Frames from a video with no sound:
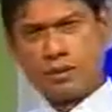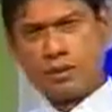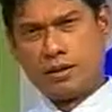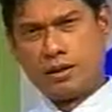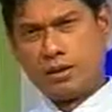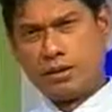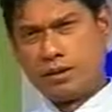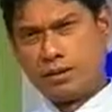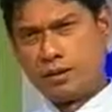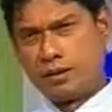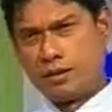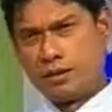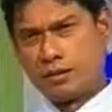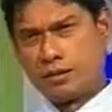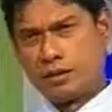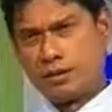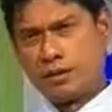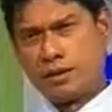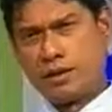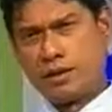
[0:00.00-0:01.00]

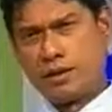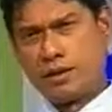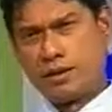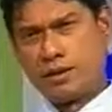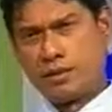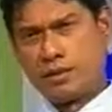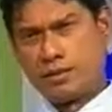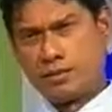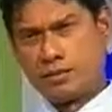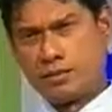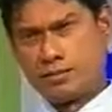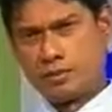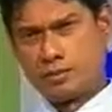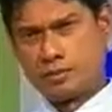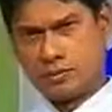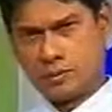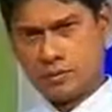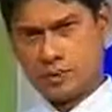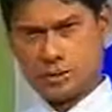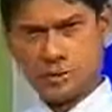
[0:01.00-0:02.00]
And
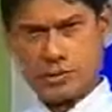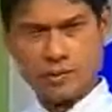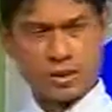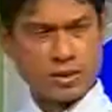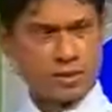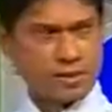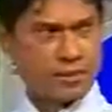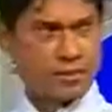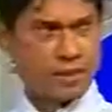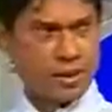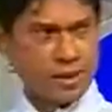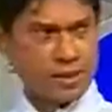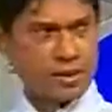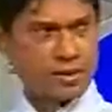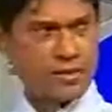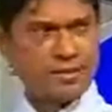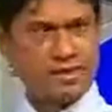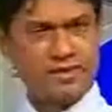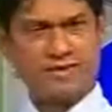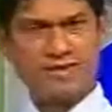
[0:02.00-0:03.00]
your
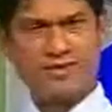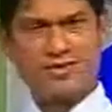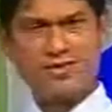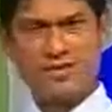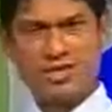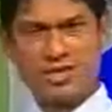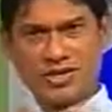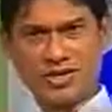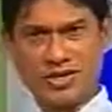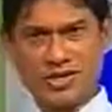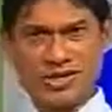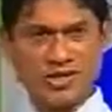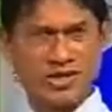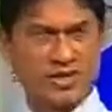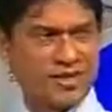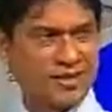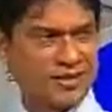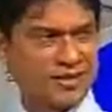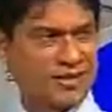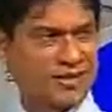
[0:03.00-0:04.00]
pregnancy is
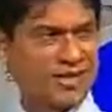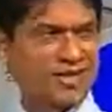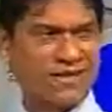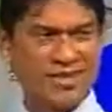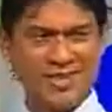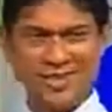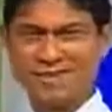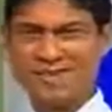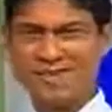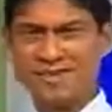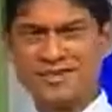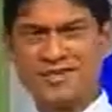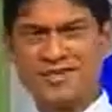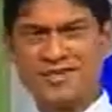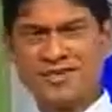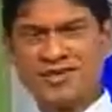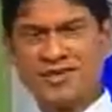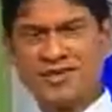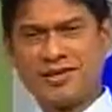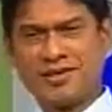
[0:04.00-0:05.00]
physiological, it's not a disease.
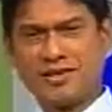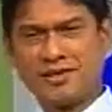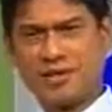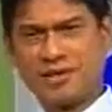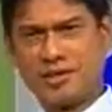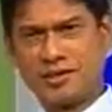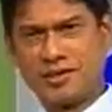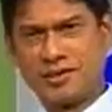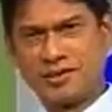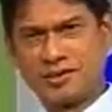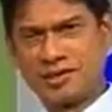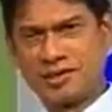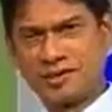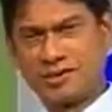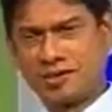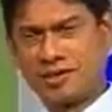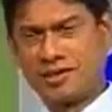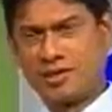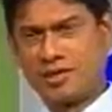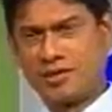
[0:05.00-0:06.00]
But
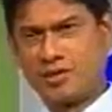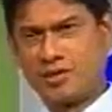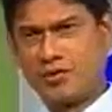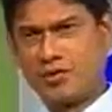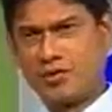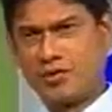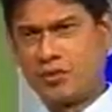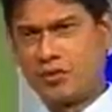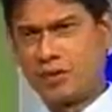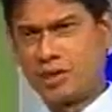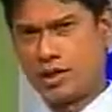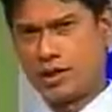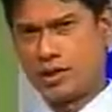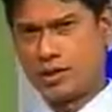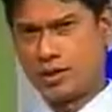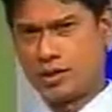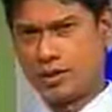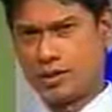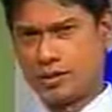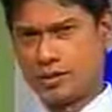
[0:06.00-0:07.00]
then if you
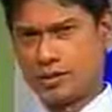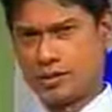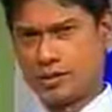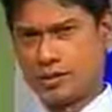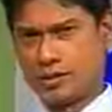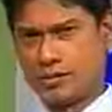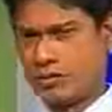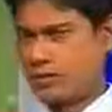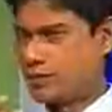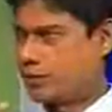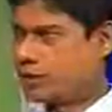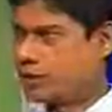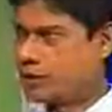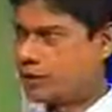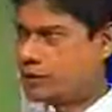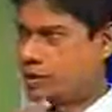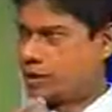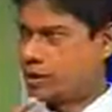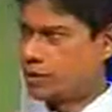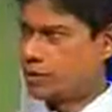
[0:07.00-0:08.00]
take, that's why you're talking
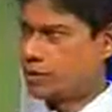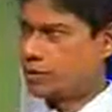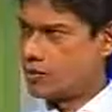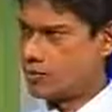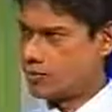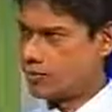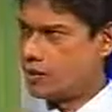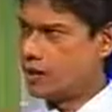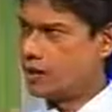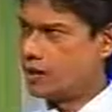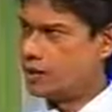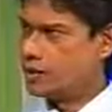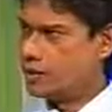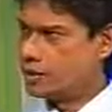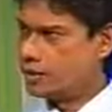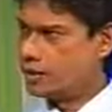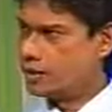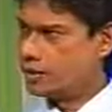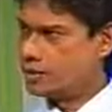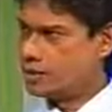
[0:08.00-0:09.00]
about the coffee and
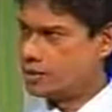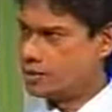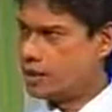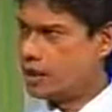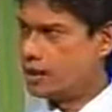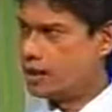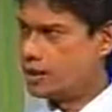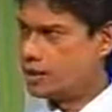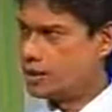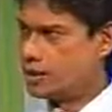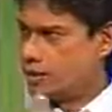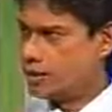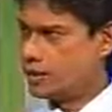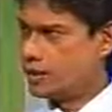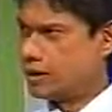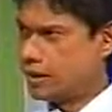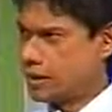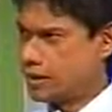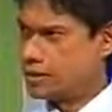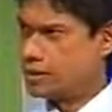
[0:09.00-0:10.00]
the tea,
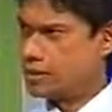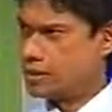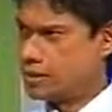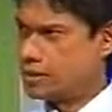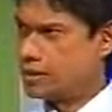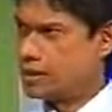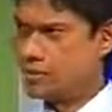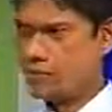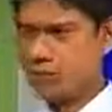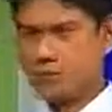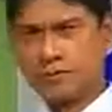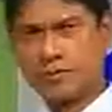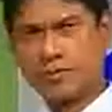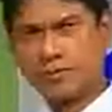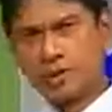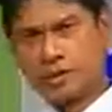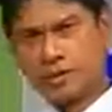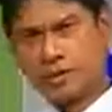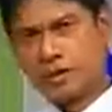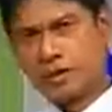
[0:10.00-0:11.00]
excessive,
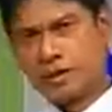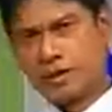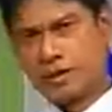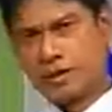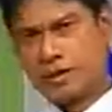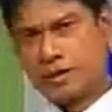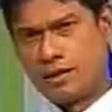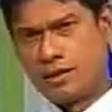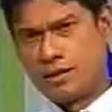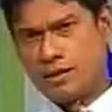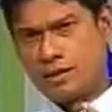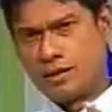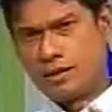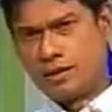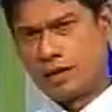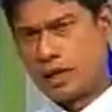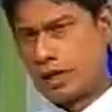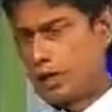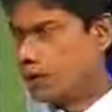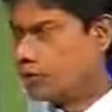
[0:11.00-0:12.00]

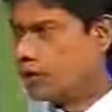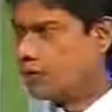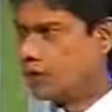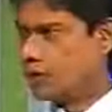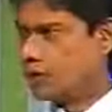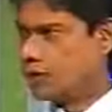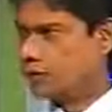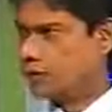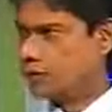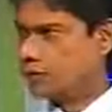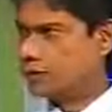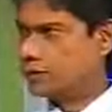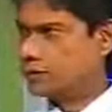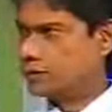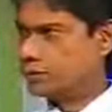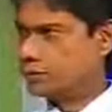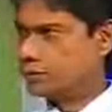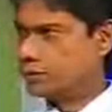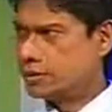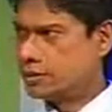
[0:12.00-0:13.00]
alcohol,
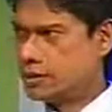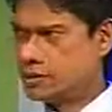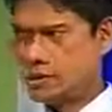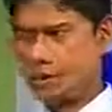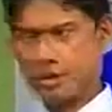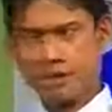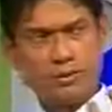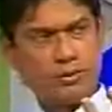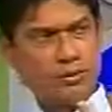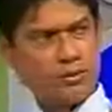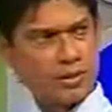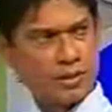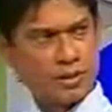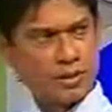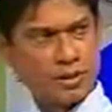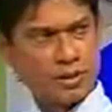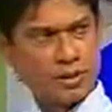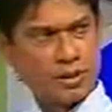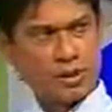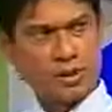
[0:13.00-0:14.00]

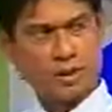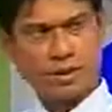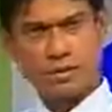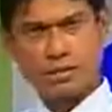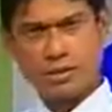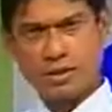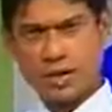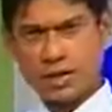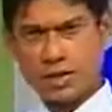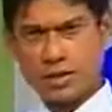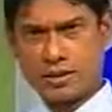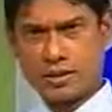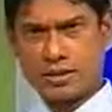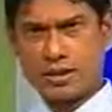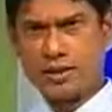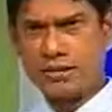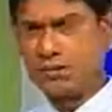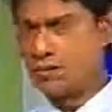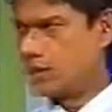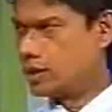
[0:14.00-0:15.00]
those things relax
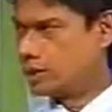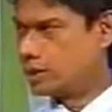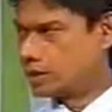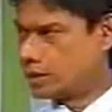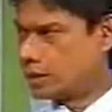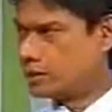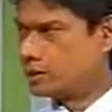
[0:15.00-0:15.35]
the sphincter.